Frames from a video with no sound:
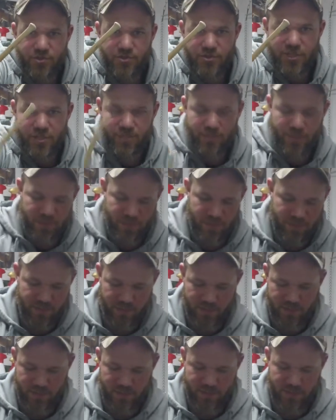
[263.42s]
tip
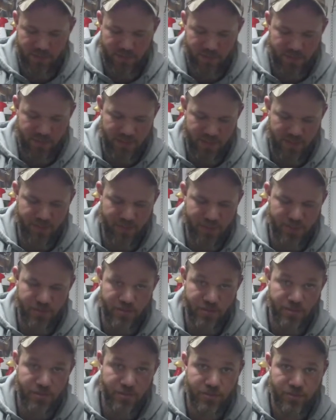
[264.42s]
as
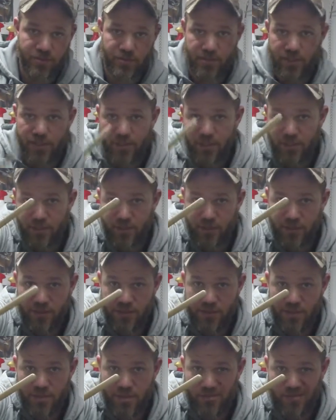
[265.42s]
opposed to
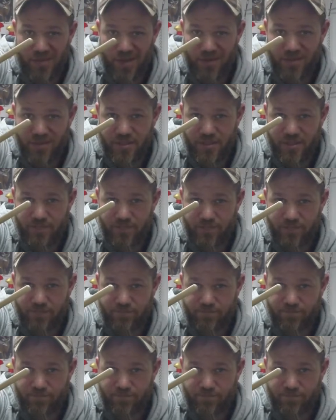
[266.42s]
just a rounded tip.